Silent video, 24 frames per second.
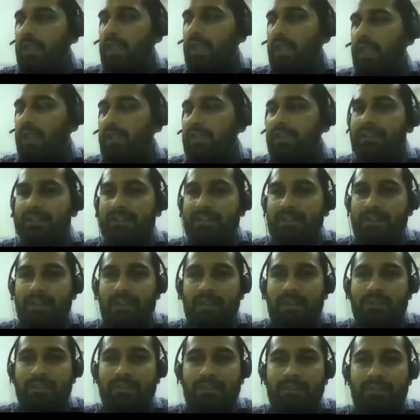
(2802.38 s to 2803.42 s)
and
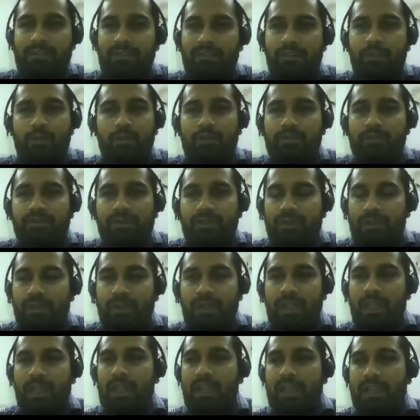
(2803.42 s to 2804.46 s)
it's
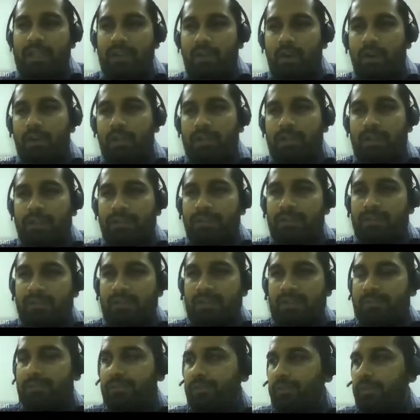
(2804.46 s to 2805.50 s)
used nearly in all the
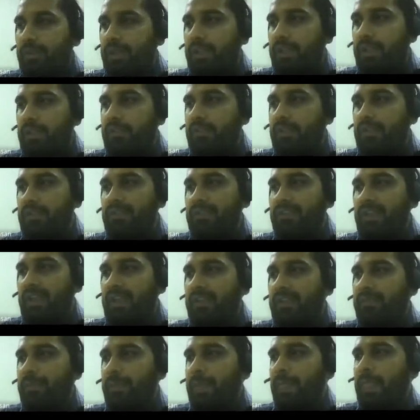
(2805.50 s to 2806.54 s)
systems today these
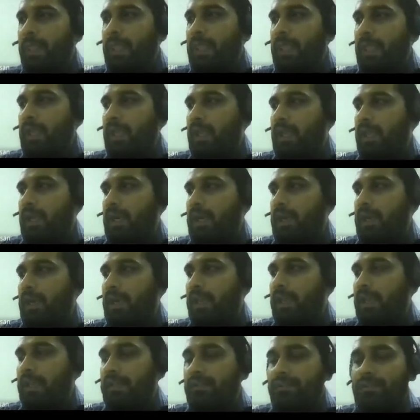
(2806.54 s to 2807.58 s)
days.
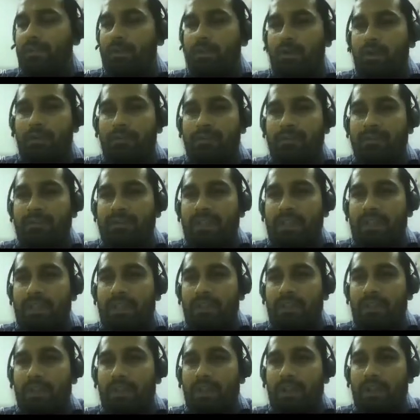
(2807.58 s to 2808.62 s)
Okay, so
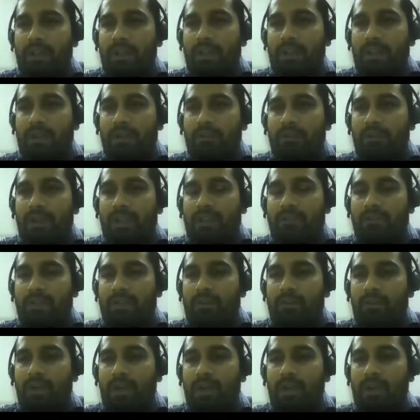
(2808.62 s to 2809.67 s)
obviously whenever
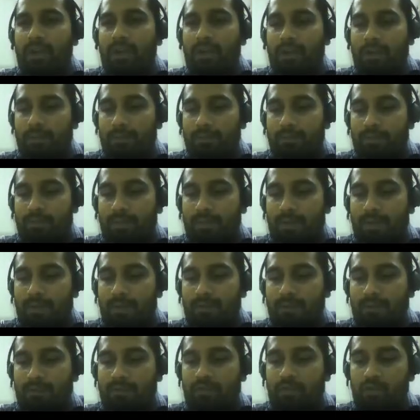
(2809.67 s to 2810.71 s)
you have it's
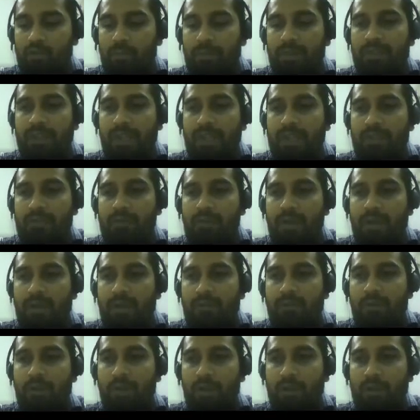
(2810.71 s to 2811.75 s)
assuming that you have
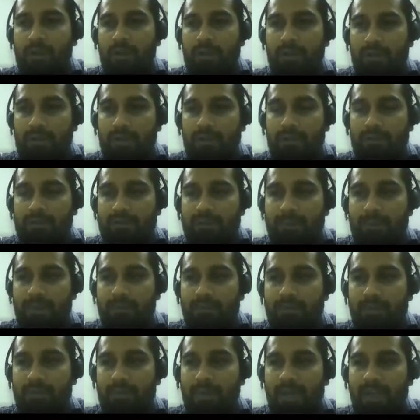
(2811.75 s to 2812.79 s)
got some
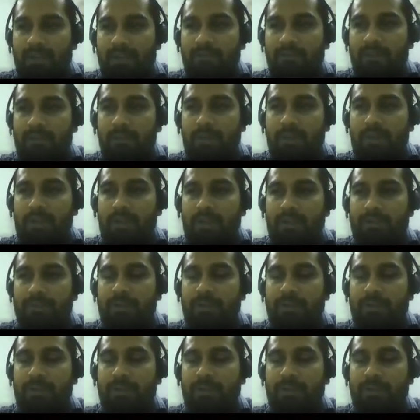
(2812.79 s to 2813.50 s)
extra bandwidth, because